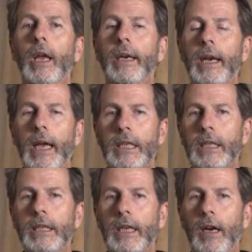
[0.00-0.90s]
Nice
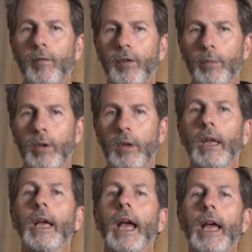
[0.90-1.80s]
and comfortable
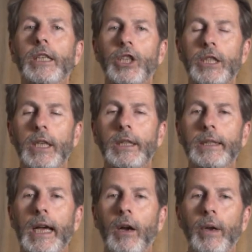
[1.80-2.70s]
and just
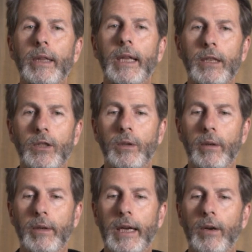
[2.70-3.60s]
allowing
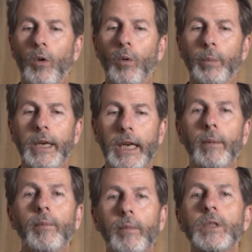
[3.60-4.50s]
that opening
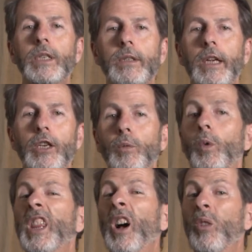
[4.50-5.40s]
up sensation
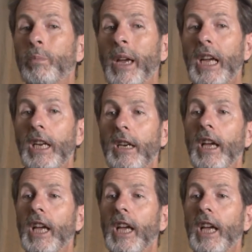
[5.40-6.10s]
without pain.